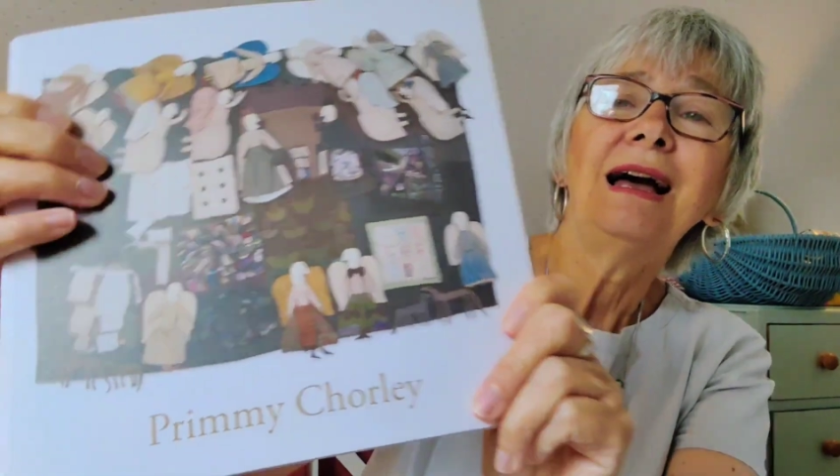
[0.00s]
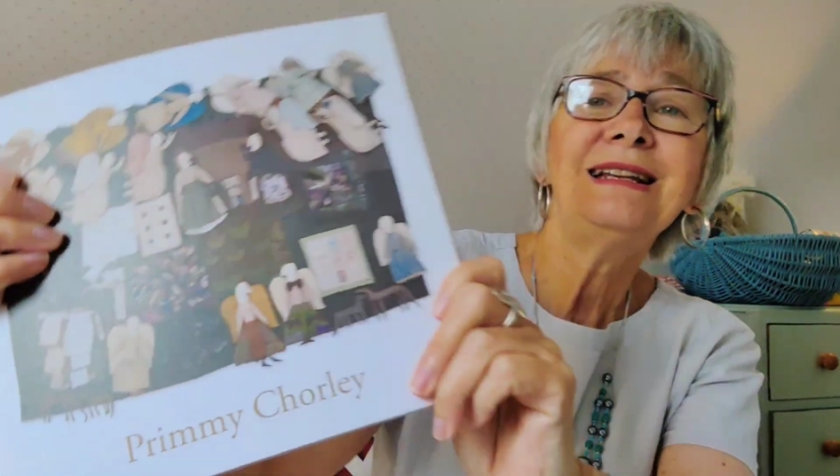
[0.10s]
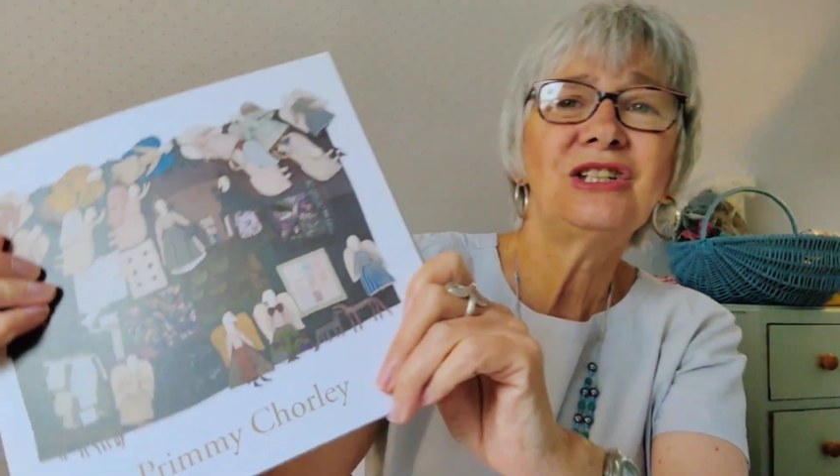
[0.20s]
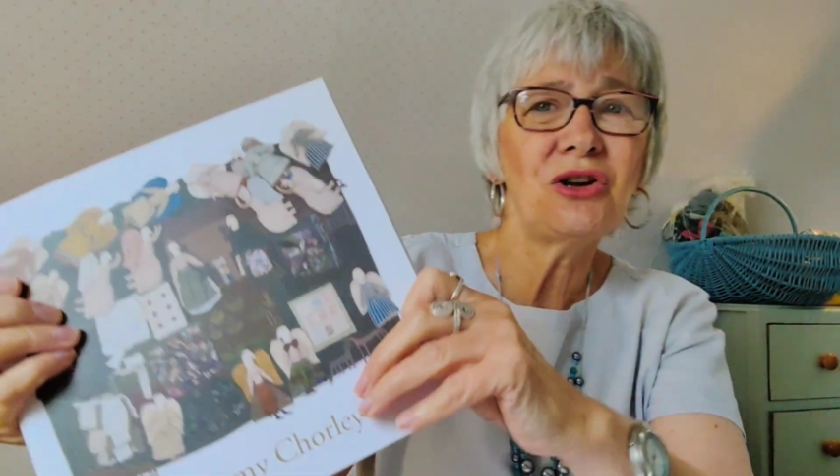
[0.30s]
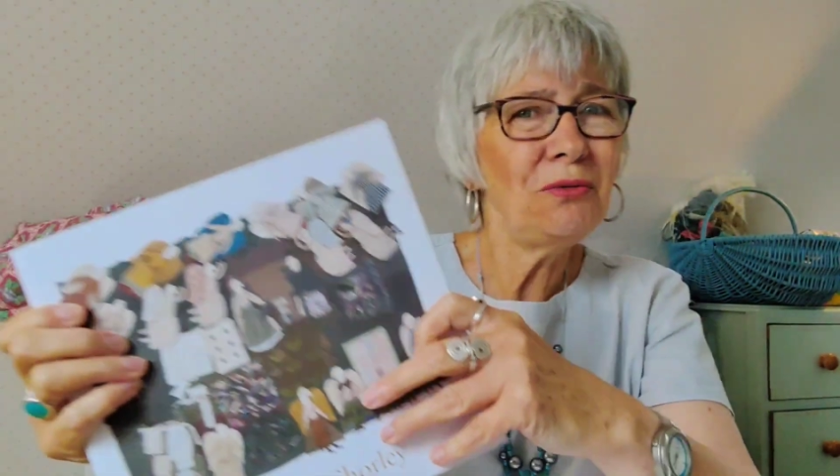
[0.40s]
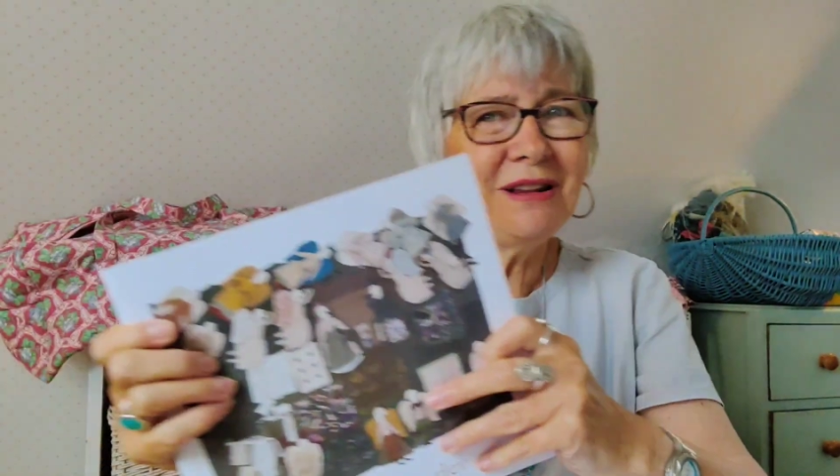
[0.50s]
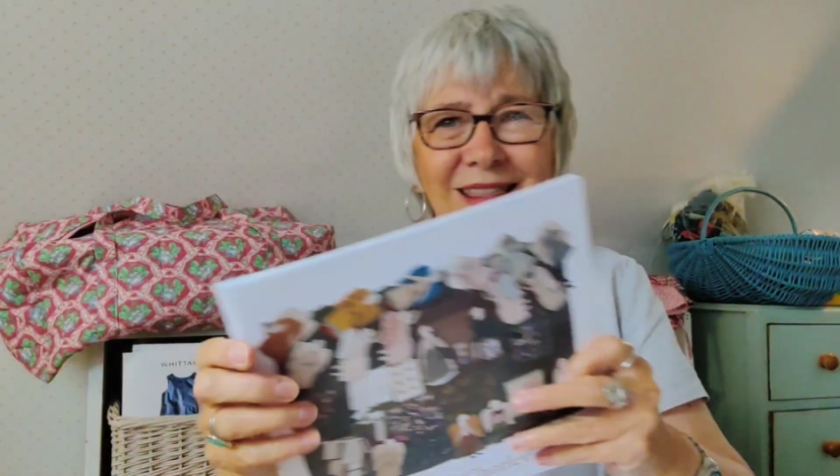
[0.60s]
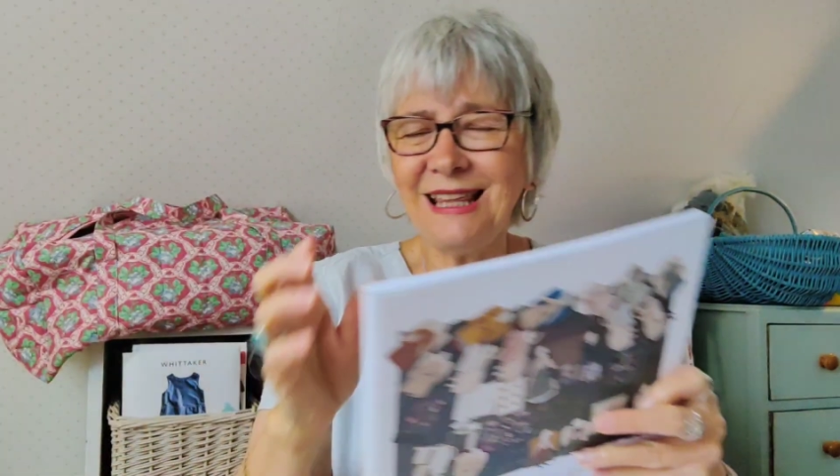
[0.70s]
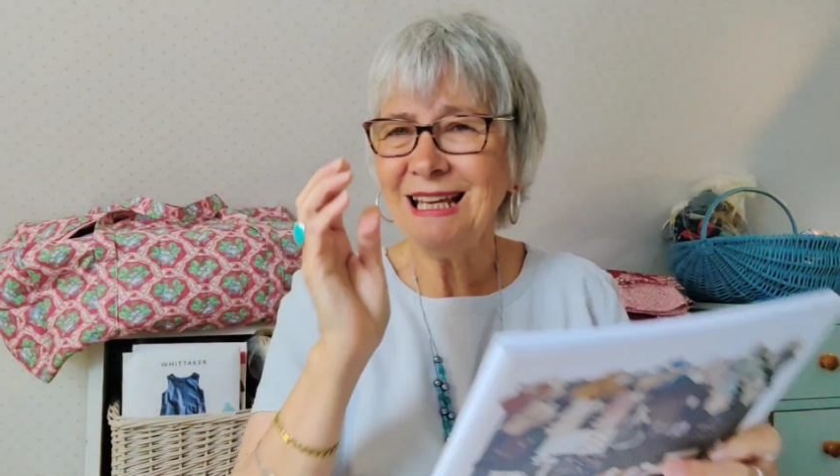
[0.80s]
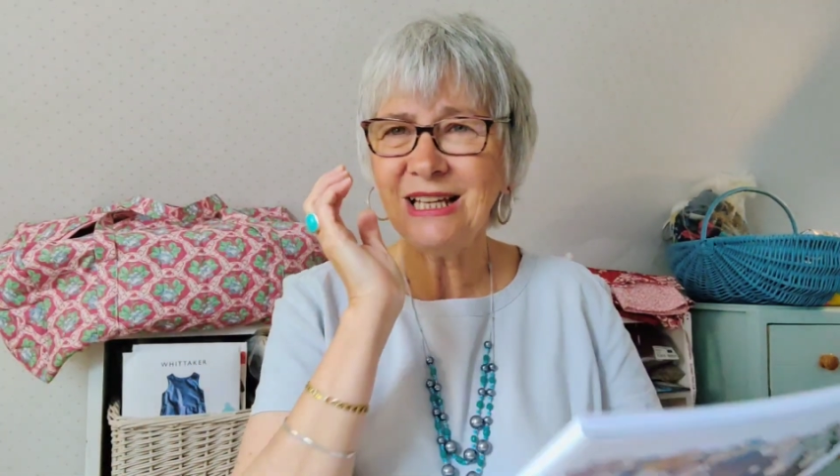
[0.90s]
I don't
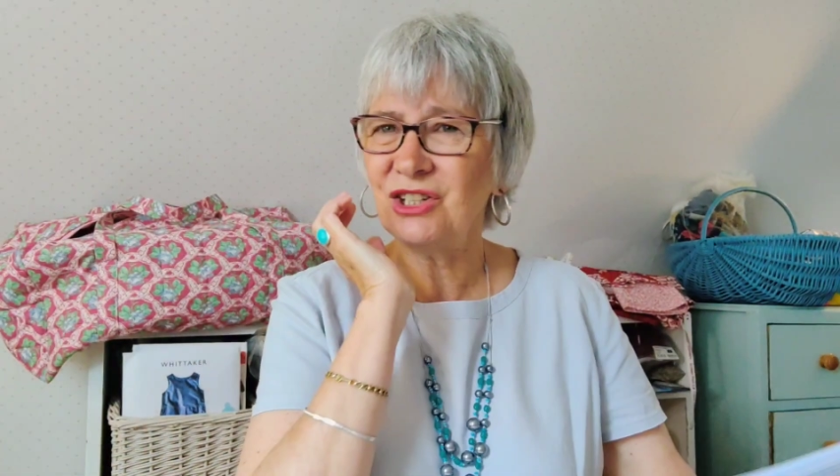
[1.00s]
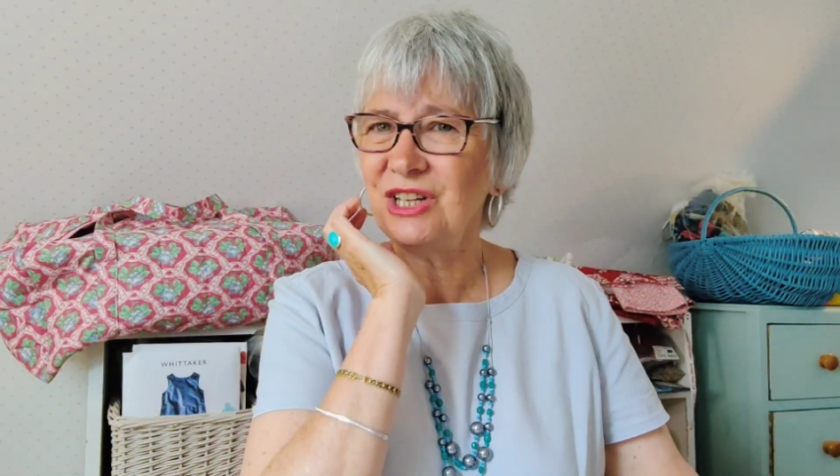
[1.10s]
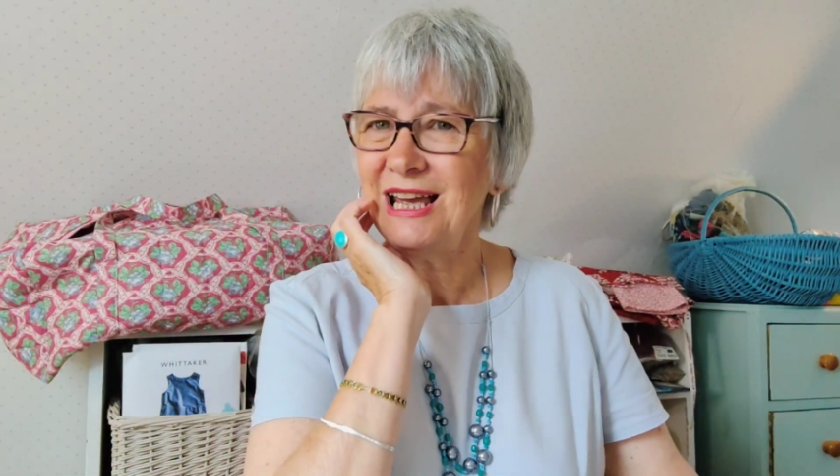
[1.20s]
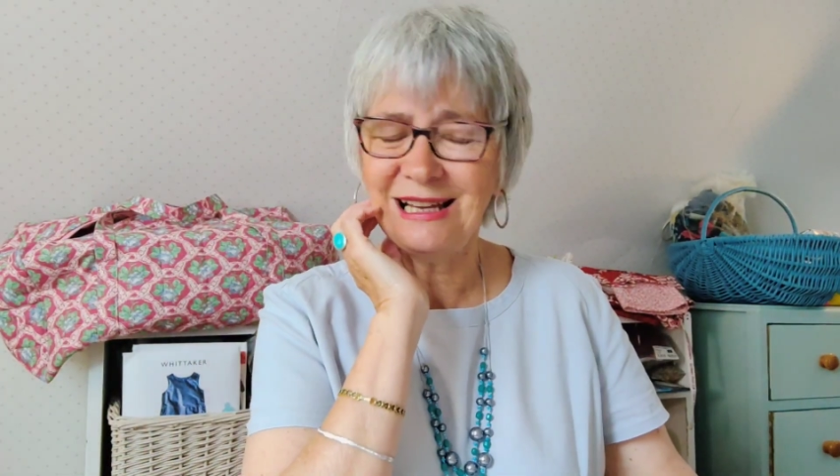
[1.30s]
think she